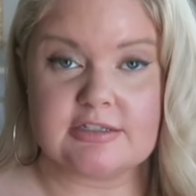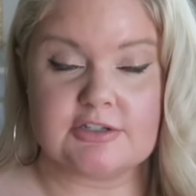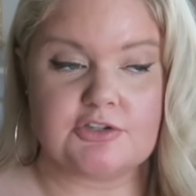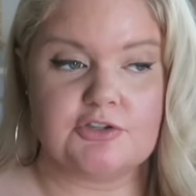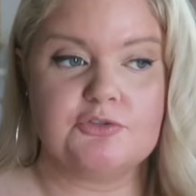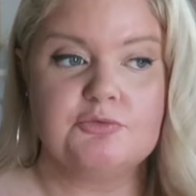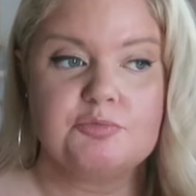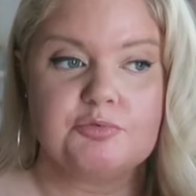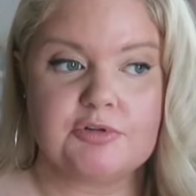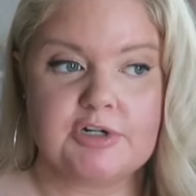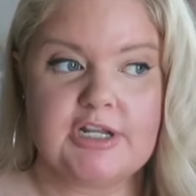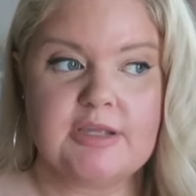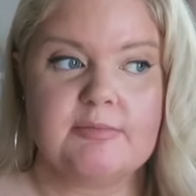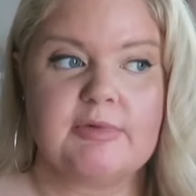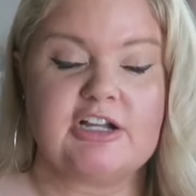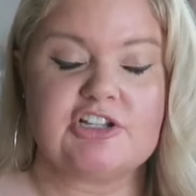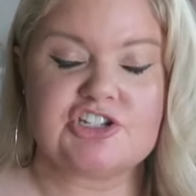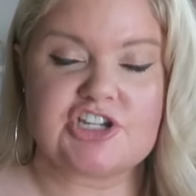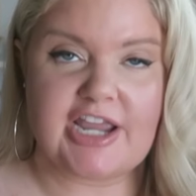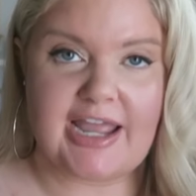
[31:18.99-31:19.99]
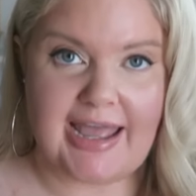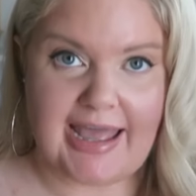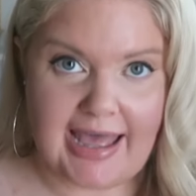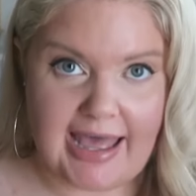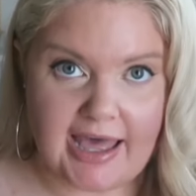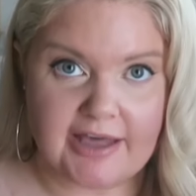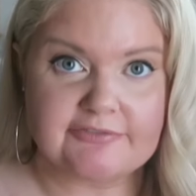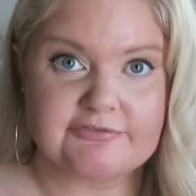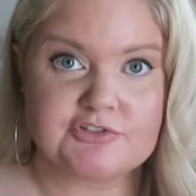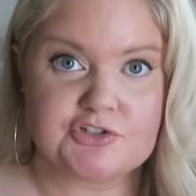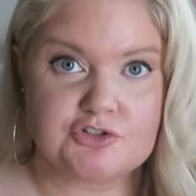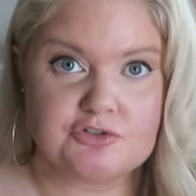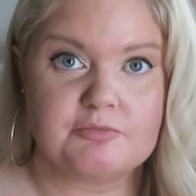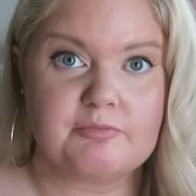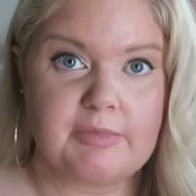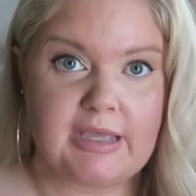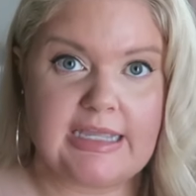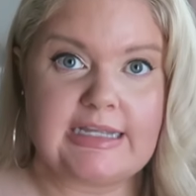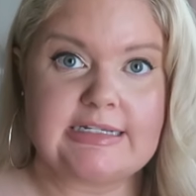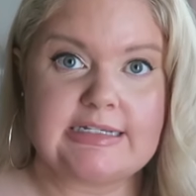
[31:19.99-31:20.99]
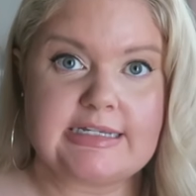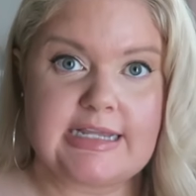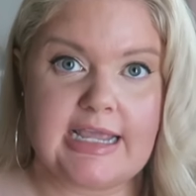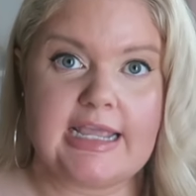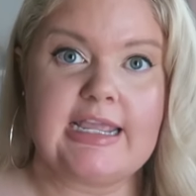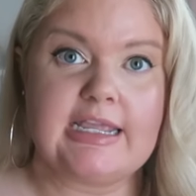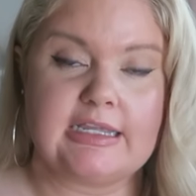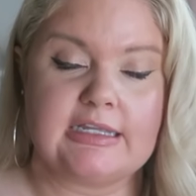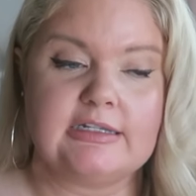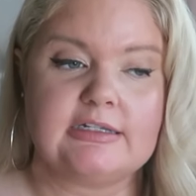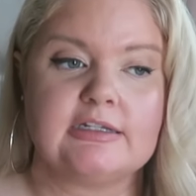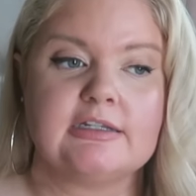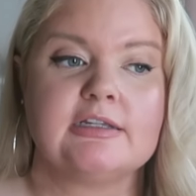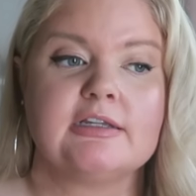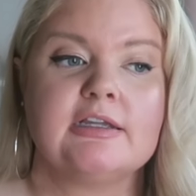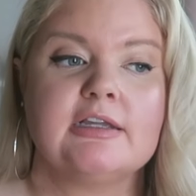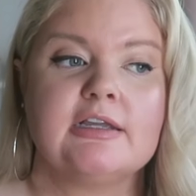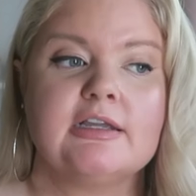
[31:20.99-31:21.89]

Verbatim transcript: Like, you pretty much have to maintain